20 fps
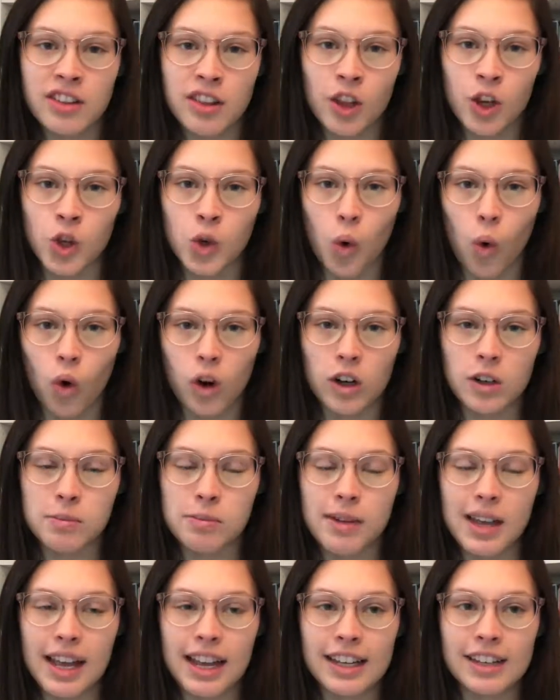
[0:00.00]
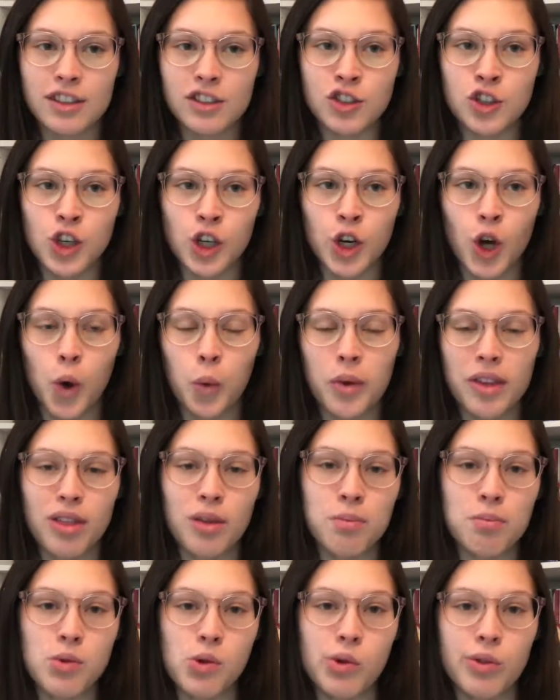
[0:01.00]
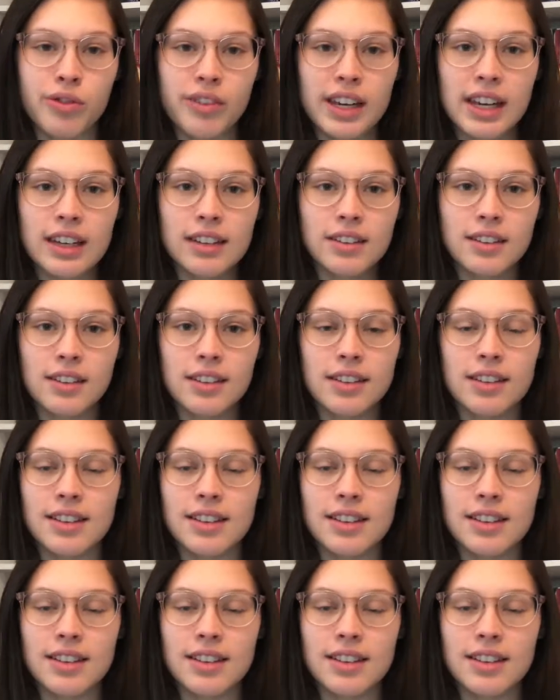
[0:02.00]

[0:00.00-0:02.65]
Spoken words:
the norm is to go with a movie,